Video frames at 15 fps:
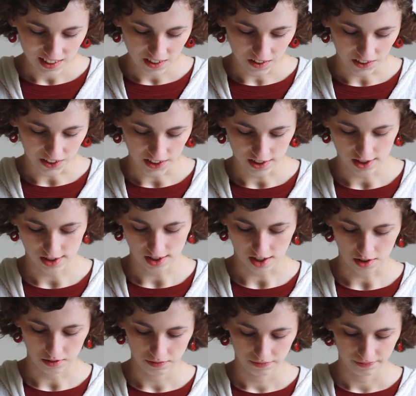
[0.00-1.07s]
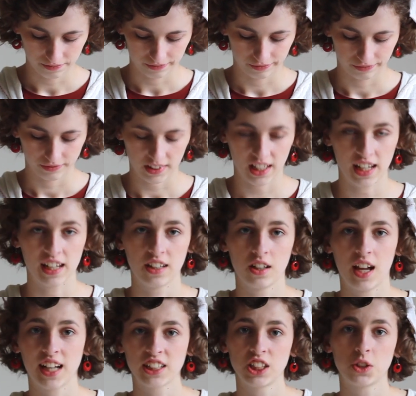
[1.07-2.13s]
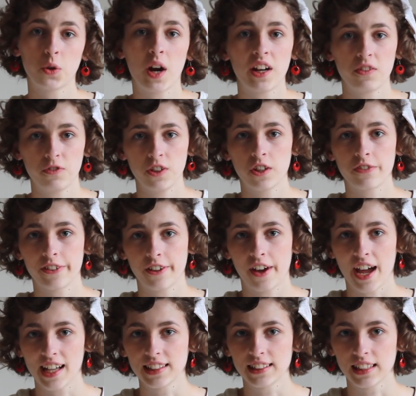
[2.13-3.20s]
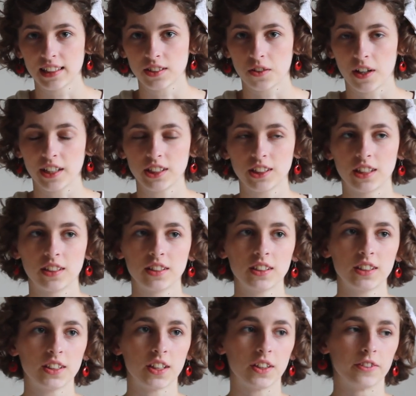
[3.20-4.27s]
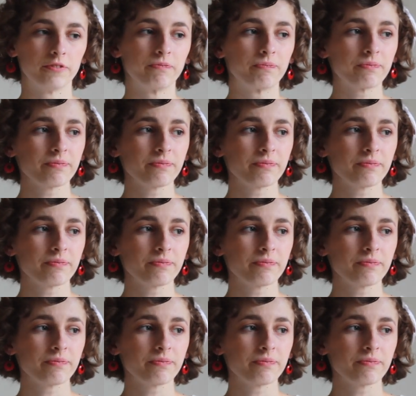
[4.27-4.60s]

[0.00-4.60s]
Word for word: did you learn to sew? And actually quite a few of you asked this question. So